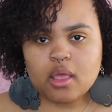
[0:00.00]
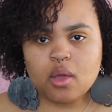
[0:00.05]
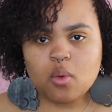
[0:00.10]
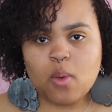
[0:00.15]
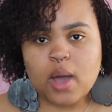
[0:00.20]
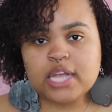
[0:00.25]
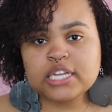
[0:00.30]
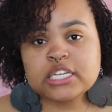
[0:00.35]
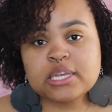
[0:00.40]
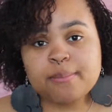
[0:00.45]

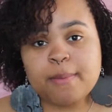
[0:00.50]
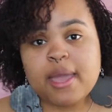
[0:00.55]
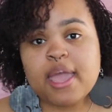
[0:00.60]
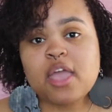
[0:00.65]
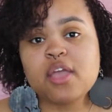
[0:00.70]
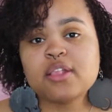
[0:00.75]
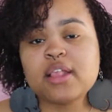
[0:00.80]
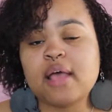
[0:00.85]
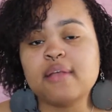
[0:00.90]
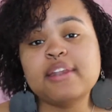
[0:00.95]
washing my
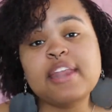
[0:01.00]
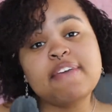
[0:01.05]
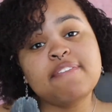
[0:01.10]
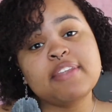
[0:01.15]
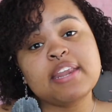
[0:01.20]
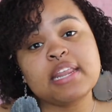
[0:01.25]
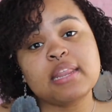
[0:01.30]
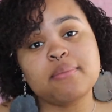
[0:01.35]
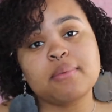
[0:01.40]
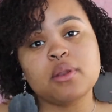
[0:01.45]
hair. So I'll
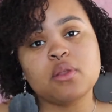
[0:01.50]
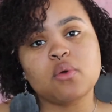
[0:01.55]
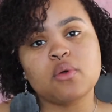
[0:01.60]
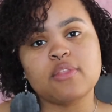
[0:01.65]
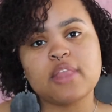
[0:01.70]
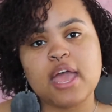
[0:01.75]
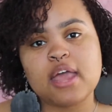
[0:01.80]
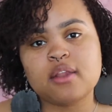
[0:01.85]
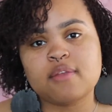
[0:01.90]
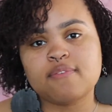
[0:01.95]
definitely be
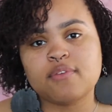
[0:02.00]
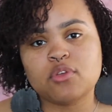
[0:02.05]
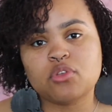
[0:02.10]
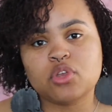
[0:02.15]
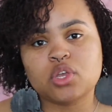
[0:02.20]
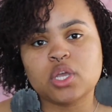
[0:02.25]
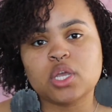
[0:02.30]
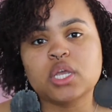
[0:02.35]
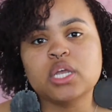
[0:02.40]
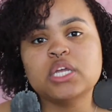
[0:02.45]
doing that in the
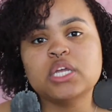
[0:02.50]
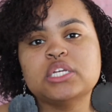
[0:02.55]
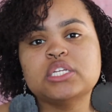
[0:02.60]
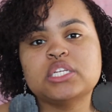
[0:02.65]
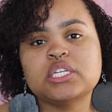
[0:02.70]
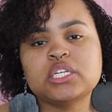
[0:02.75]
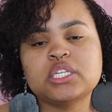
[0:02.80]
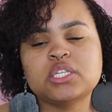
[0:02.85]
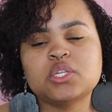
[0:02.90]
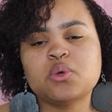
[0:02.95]
future
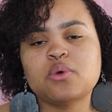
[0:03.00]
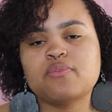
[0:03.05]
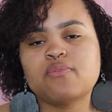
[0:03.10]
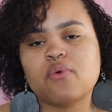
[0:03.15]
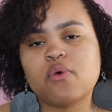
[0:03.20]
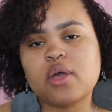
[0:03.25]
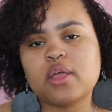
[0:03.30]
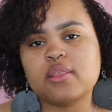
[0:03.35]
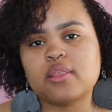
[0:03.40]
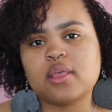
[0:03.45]
just to
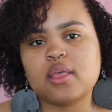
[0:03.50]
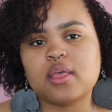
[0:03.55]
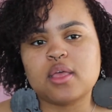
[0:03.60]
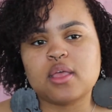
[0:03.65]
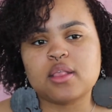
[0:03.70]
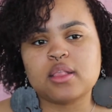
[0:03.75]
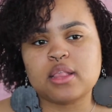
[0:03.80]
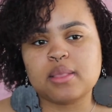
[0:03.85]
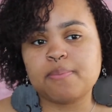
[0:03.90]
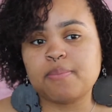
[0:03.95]
avoid
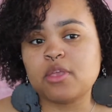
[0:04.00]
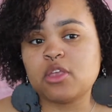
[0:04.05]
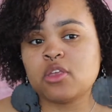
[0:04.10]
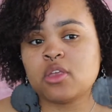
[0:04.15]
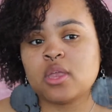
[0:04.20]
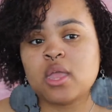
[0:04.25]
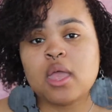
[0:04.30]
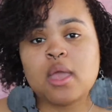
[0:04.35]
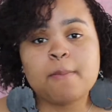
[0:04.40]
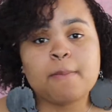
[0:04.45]
the
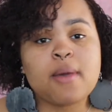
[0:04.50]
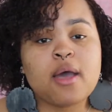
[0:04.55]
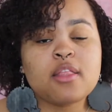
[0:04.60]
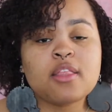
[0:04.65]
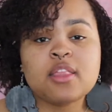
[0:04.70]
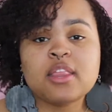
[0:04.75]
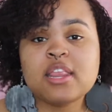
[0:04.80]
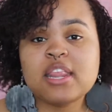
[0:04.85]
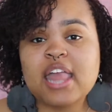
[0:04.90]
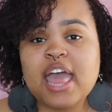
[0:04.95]
slippage. But
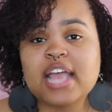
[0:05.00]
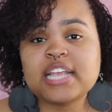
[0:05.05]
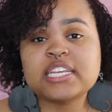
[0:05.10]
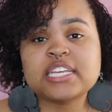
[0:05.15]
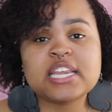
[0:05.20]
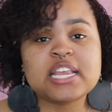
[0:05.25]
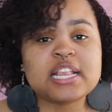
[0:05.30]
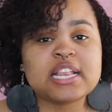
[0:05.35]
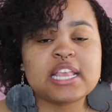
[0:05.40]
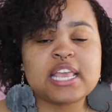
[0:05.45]
other than that, she
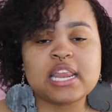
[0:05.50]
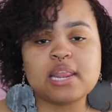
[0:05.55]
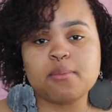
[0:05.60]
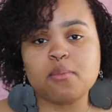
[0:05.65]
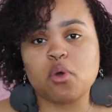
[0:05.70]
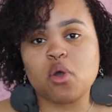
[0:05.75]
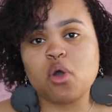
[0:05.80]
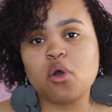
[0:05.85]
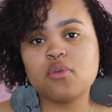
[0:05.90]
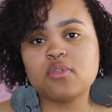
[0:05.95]
didn't see any
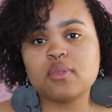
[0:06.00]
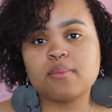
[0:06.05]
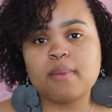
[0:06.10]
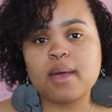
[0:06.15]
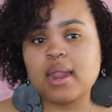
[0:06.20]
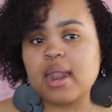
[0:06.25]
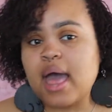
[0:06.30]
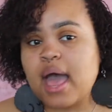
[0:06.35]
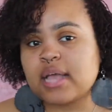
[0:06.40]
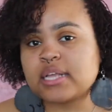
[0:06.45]
more holes in
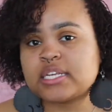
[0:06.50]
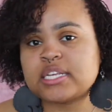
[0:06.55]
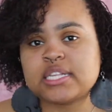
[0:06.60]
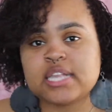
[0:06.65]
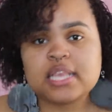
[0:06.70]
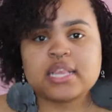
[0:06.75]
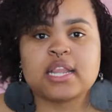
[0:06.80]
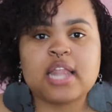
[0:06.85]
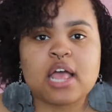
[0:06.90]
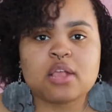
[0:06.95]
my locks. She
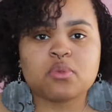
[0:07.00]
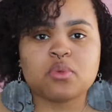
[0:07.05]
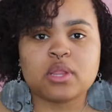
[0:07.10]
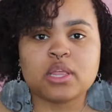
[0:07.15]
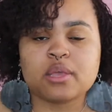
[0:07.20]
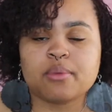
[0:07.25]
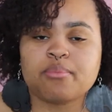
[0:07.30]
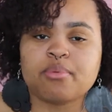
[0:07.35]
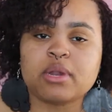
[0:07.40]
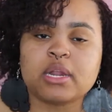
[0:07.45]
said the locks were
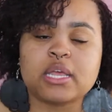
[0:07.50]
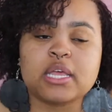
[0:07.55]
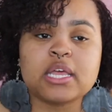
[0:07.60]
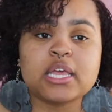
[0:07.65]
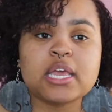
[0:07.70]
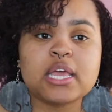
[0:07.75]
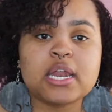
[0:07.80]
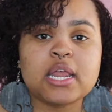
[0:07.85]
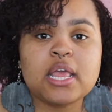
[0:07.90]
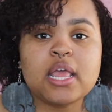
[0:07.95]
looking pretty
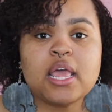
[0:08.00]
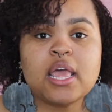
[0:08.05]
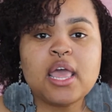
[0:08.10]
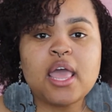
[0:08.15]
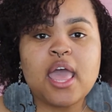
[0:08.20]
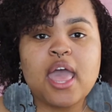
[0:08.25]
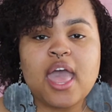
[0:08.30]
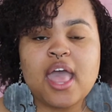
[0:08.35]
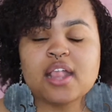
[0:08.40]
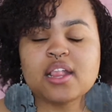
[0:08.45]
good.
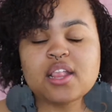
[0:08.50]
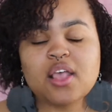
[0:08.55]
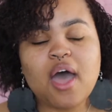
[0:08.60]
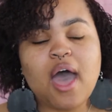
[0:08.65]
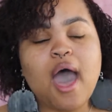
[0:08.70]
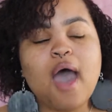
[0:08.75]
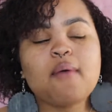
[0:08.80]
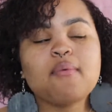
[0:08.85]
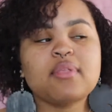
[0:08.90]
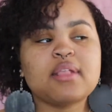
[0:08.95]
And so
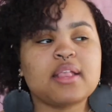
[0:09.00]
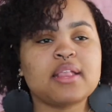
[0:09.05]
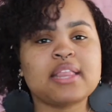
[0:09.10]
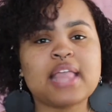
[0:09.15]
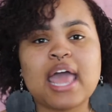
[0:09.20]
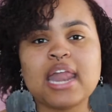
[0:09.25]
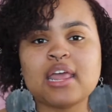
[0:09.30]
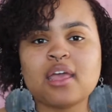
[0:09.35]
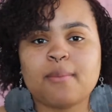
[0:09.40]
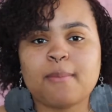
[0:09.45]
I was
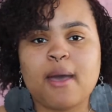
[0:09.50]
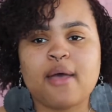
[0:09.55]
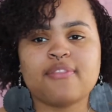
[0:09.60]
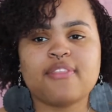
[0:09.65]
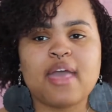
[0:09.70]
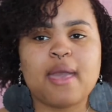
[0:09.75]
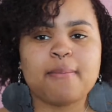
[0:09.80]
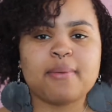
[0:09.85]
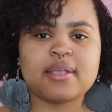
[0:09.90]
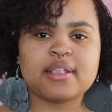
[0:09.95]
ecstatic about
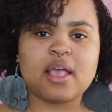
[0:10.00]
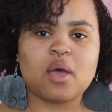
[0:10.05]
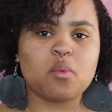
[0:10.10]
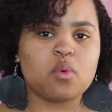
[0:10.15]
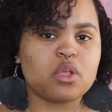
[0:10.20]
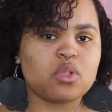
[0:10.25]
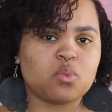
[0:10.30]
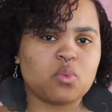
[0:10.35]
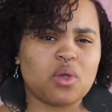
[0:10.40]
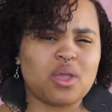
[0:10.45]
that, because I
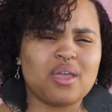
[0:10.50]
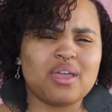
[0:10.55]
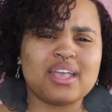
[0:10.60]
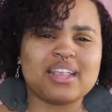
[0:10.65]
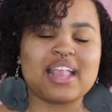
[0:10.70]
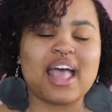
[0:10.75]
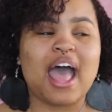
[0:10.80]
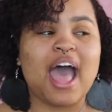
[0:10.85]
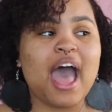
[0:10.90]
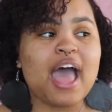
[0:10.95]
was worried,
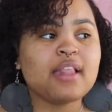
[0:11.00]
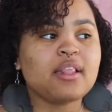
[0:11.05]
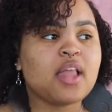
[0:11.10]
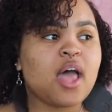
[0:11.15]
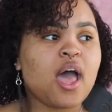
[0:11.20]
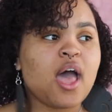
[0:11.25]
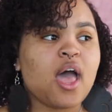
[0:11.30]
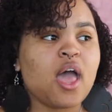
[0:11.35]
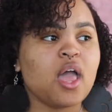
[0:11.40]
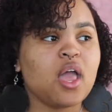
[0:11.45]
because I
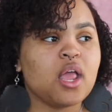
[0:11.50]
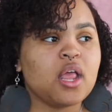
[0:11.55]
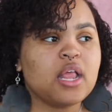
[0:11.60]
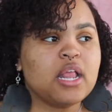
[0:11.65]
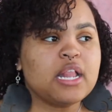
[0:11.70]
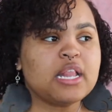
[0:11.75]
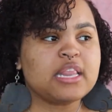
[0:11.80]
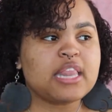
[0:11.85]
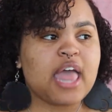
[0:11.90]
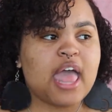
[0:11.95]
thought
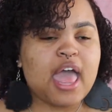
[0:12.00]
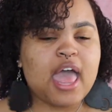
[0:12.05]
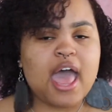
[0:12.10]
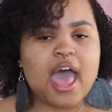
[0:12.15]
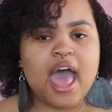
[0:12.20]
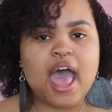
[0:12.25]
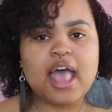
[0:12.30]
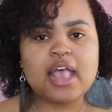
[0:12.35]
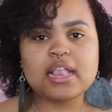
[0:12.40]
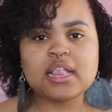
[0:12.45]
that
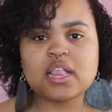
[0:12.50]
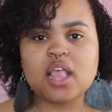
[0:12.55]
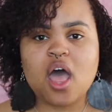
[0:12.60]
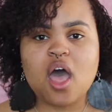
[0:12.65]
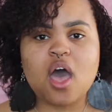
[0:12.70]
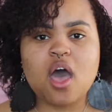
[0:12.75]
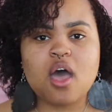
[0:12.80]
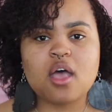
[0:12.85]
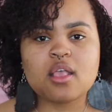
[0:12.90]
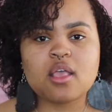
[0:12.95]
I
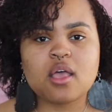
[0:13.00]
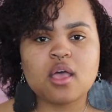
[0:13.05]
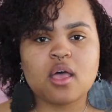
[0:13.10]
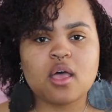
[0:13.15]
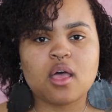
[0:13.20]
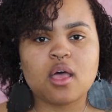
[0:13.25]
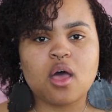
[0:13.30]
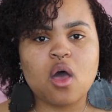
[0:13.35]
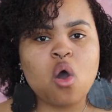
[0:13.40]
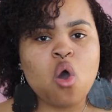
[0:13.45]
saw
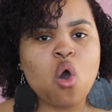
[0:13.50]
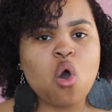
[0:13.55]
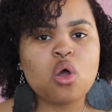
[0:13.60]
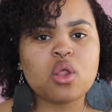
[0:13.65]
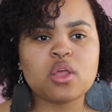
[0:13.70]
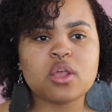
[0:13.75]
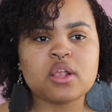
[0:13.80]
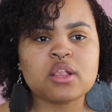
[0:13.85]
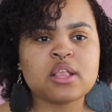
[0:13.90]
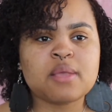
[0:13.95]
a
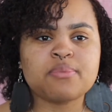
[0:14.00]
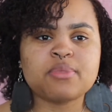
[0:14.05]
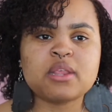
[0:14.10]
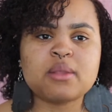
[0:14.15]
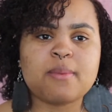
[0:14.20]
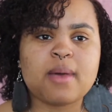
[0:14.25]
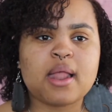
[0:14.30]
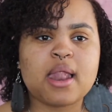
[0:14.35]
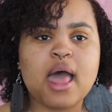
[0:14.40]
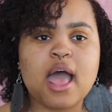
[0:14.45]
hole or something
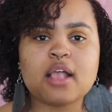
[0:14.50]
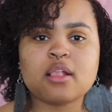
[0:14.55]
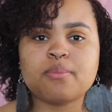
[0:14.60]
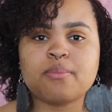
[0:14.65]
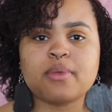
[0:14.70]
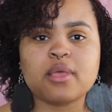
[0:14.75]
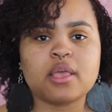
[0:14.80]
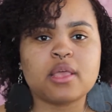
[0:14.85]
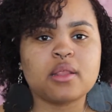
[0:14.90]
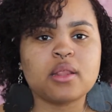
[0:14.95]
in my locks,
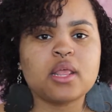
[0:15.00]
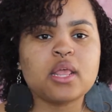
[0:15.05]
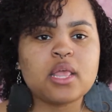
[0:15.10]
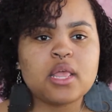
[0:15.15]
but